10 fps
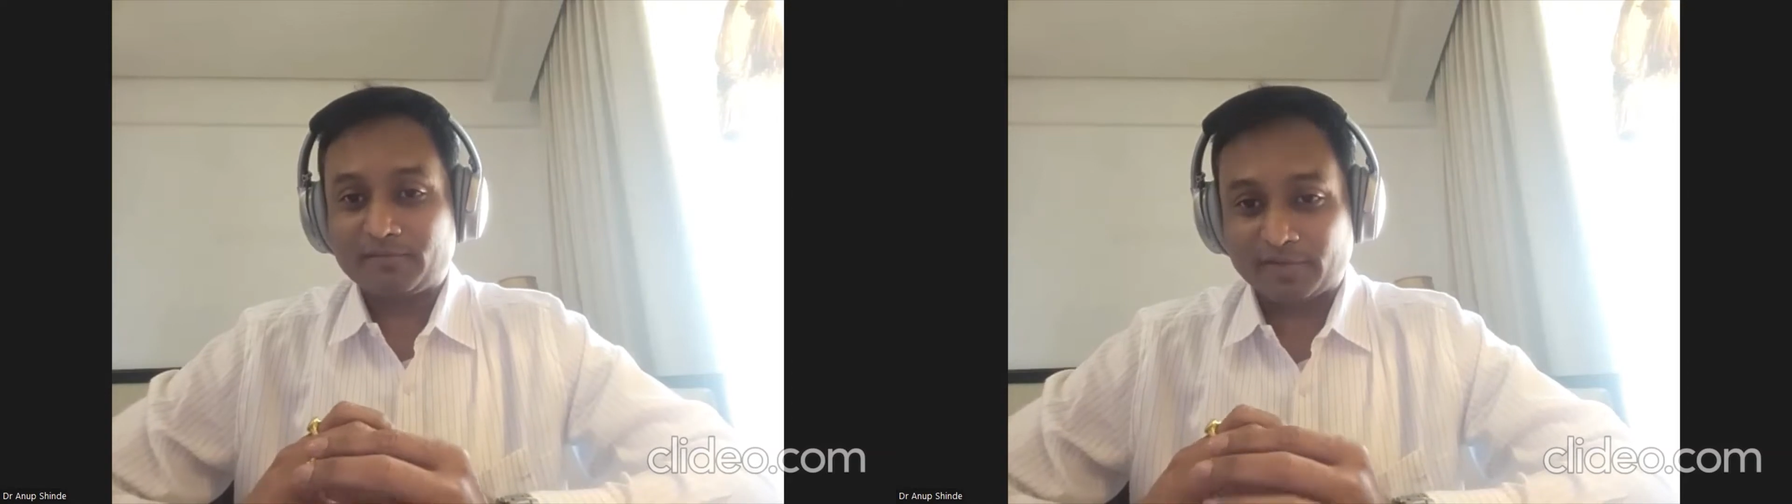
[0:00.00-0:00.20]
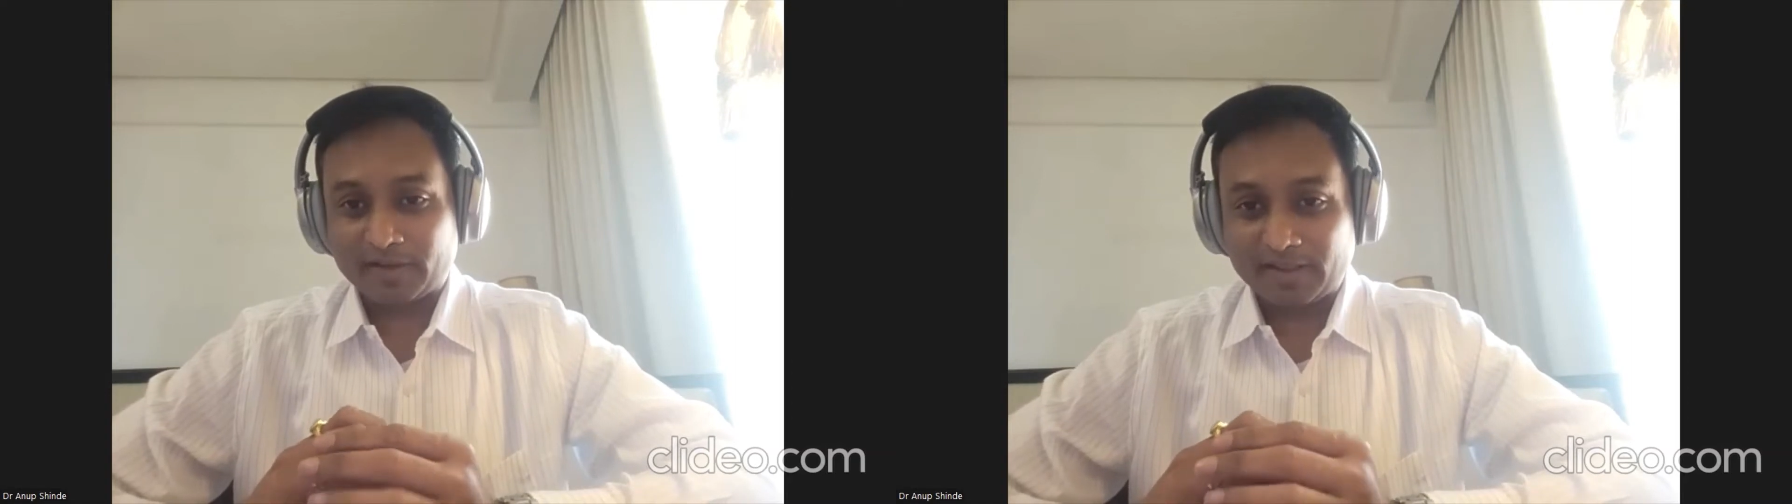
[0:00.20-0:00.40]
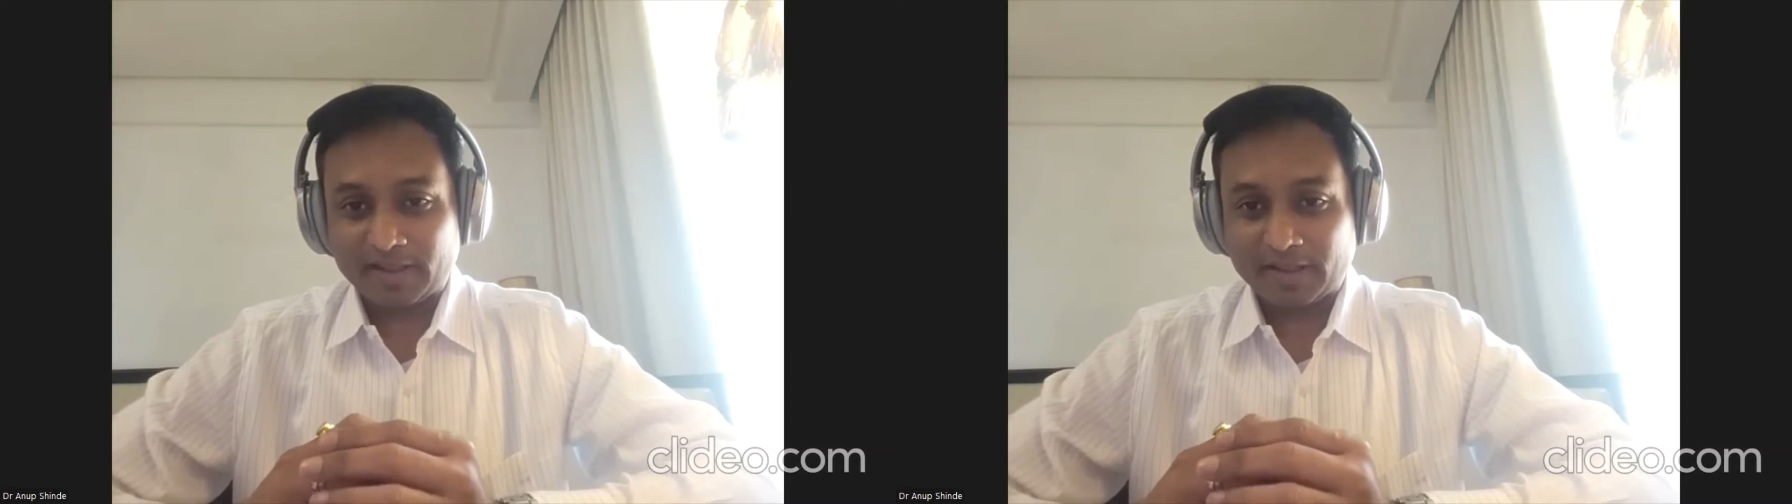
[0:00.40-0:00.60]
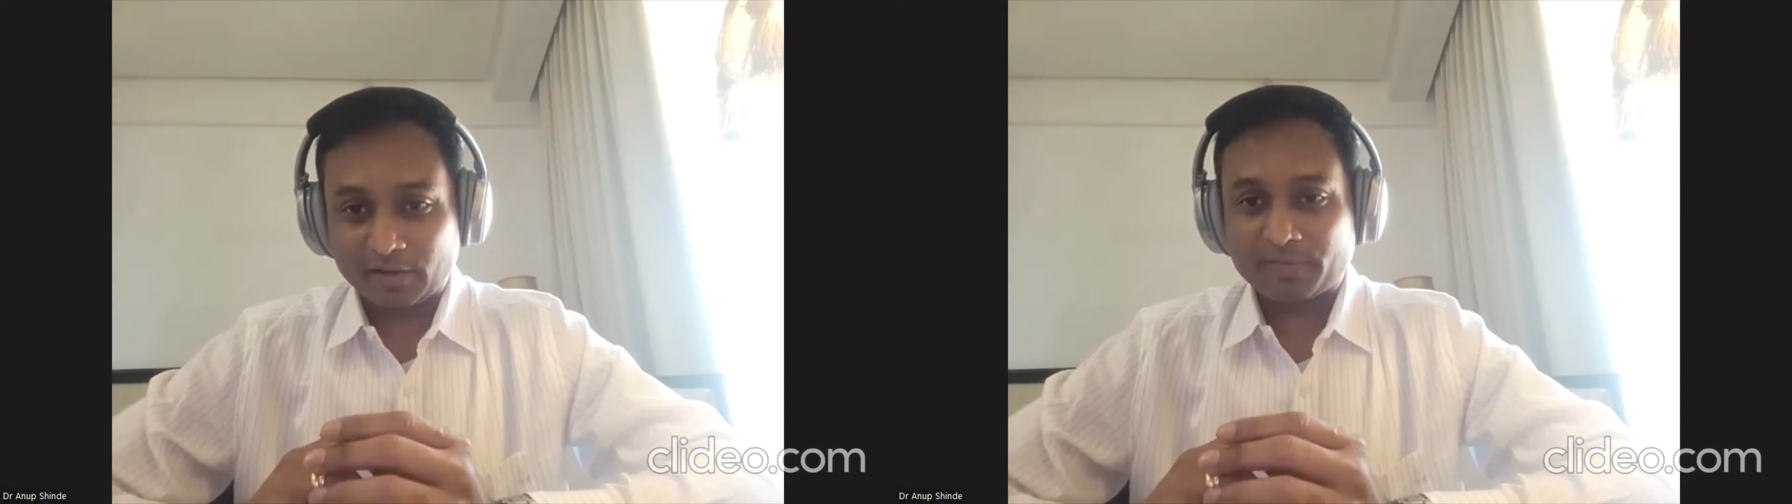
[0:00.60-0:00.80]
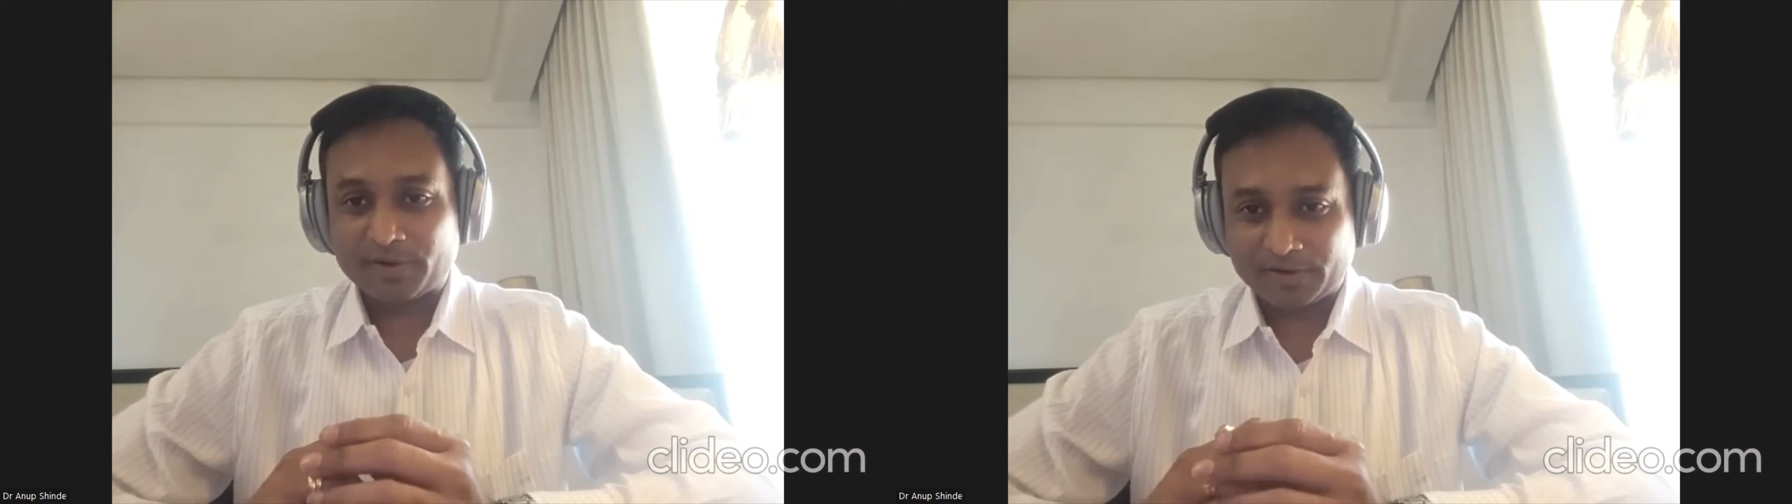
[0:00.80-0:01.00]
very
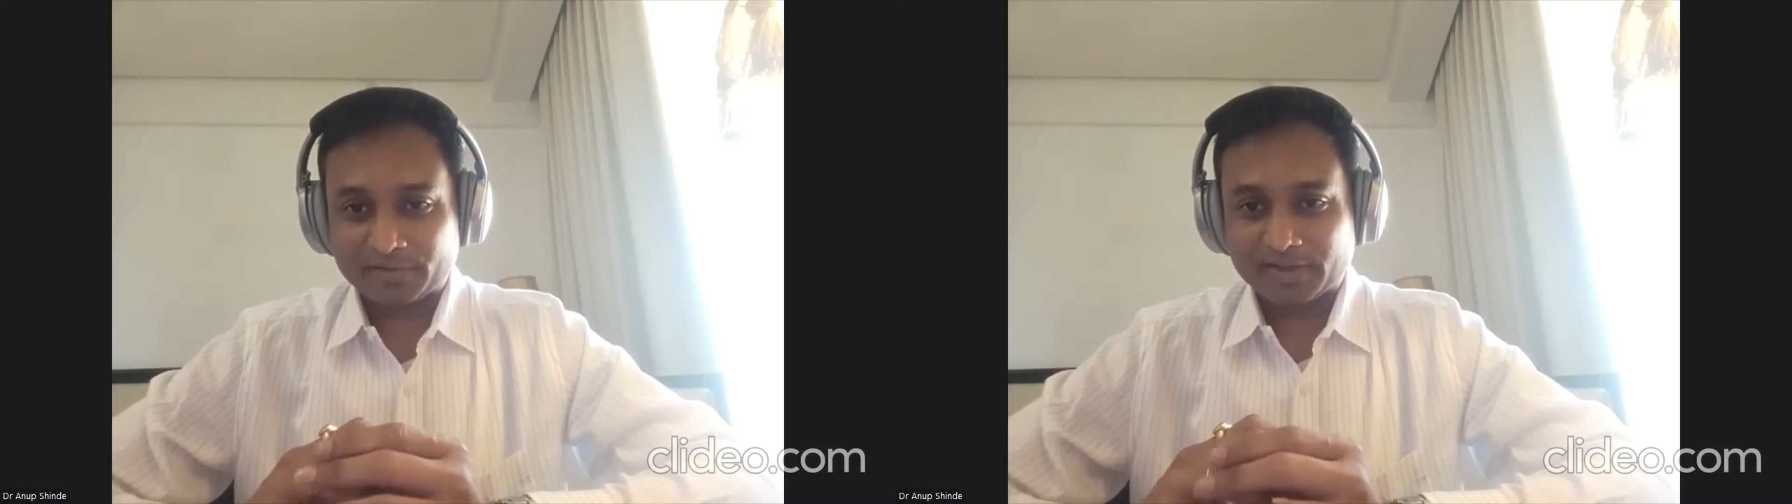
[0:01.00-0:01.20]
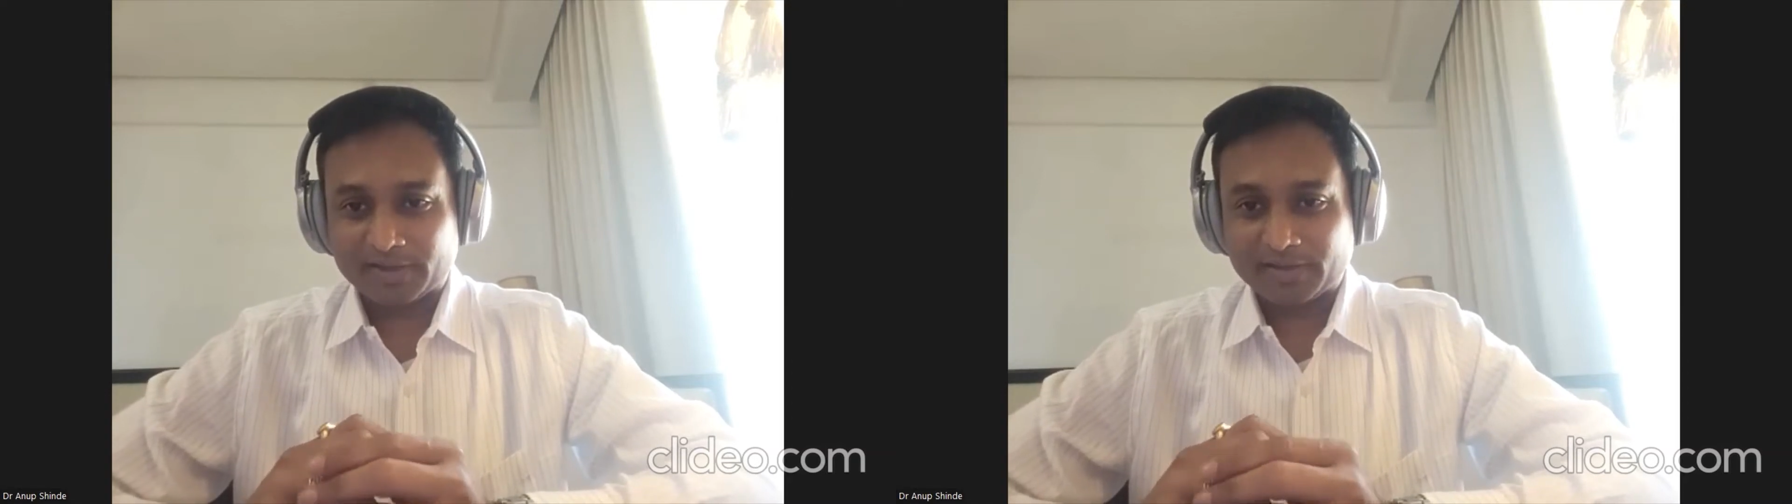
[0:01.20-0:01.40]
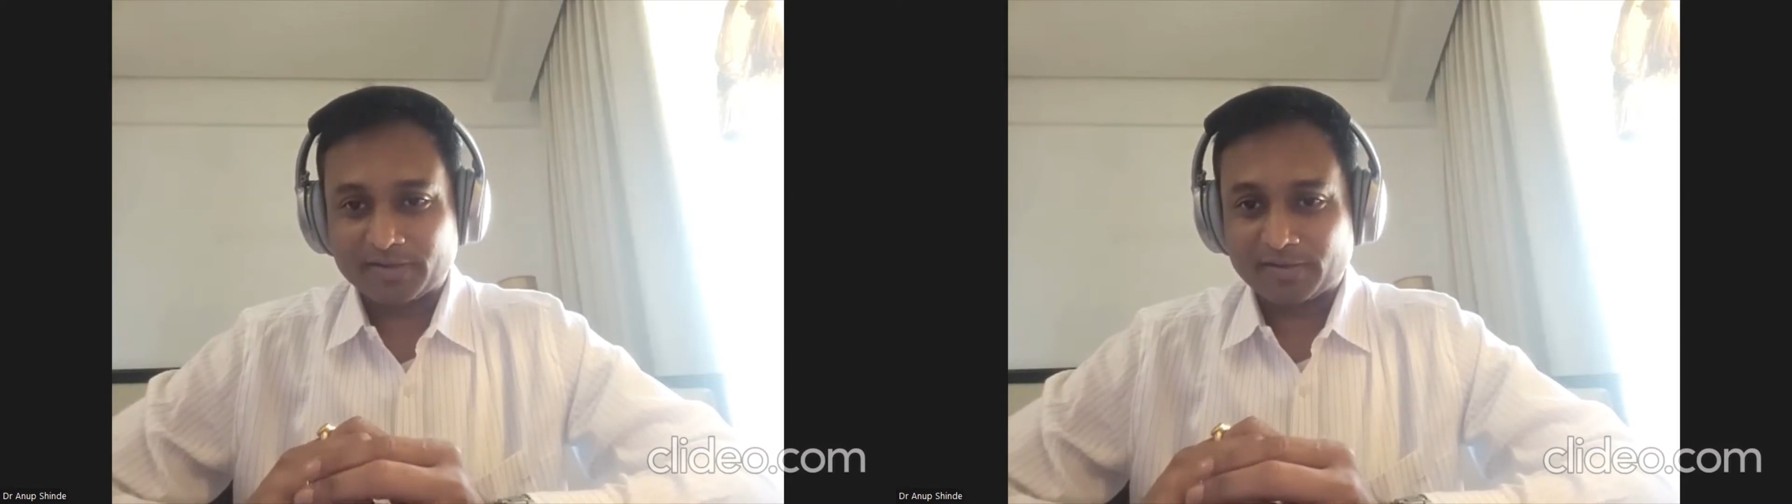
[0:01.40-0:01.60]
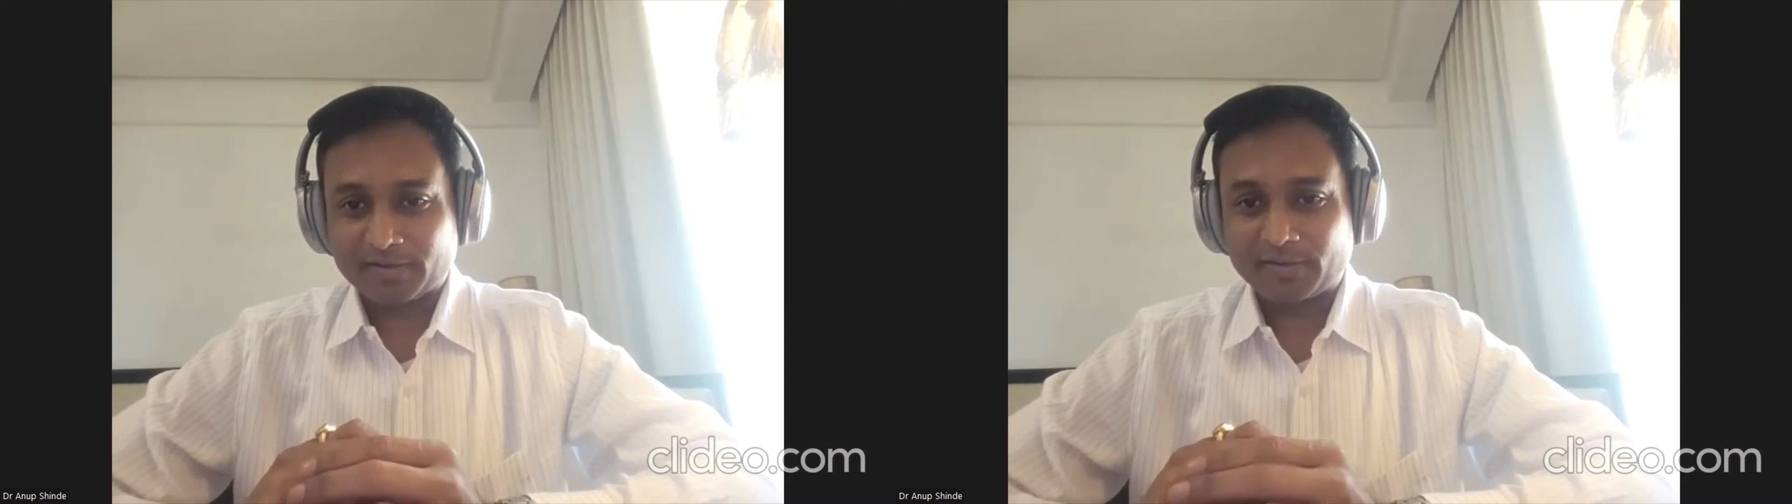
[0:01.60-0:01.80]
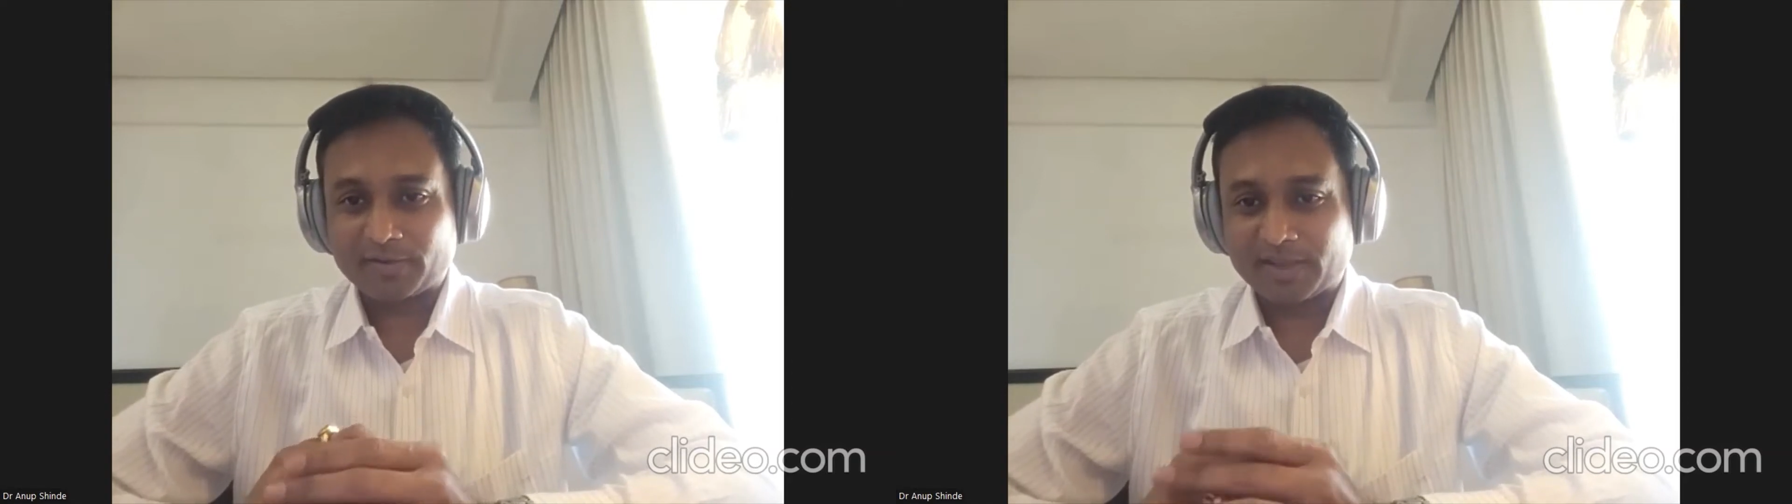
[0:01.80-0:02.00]
elaborative thing.
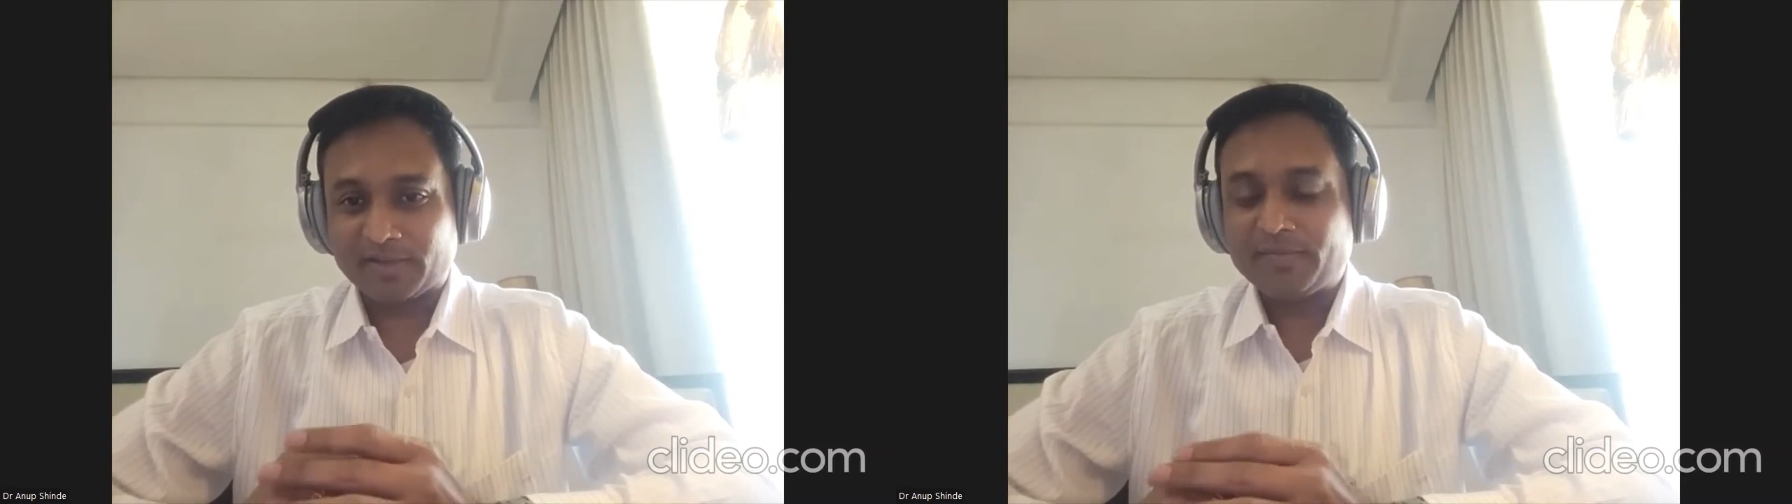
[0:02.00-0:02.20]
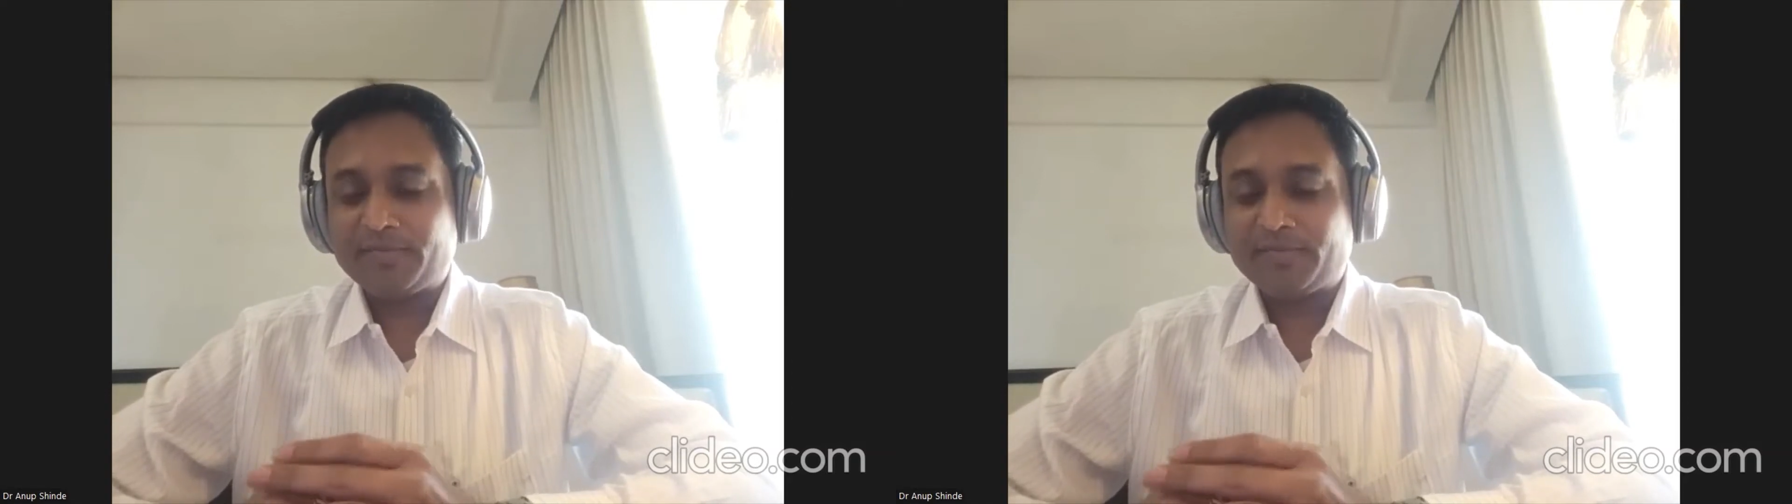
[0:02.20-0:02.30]
Okay.